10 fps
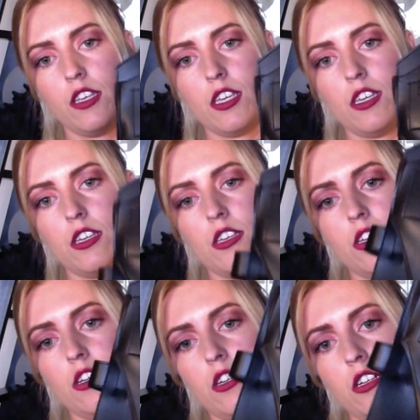
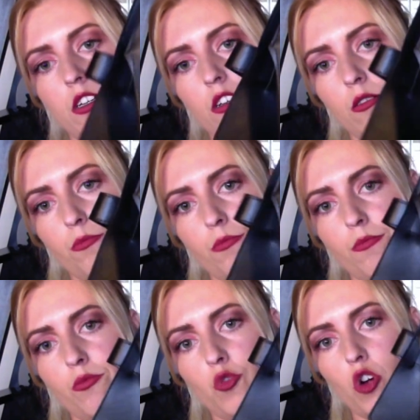A
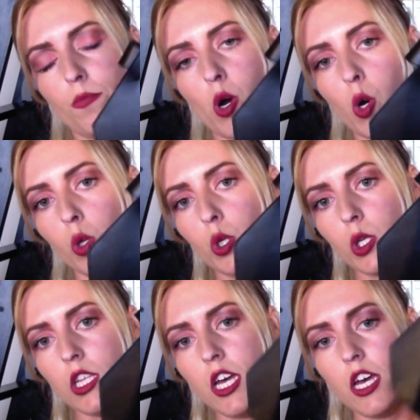prop
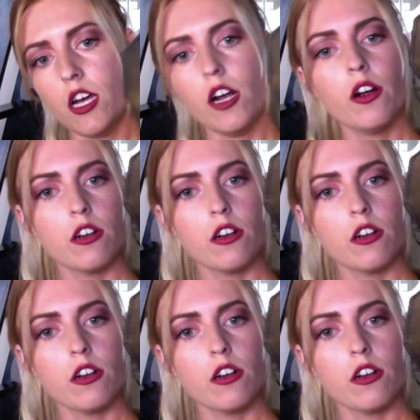holder there.